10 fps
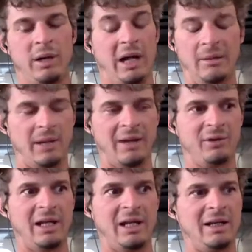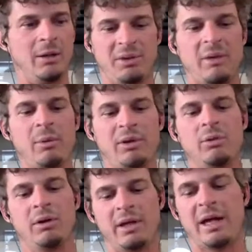I forget now. But they went to
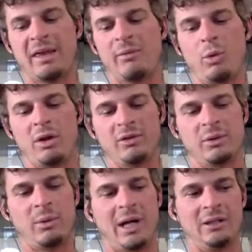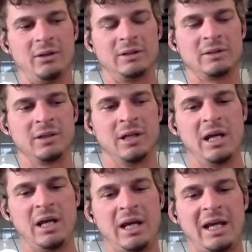one of those Hawaii units,
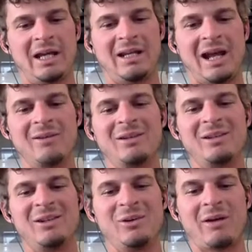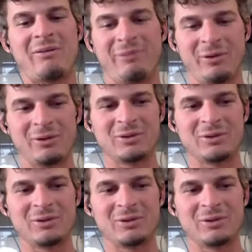and my first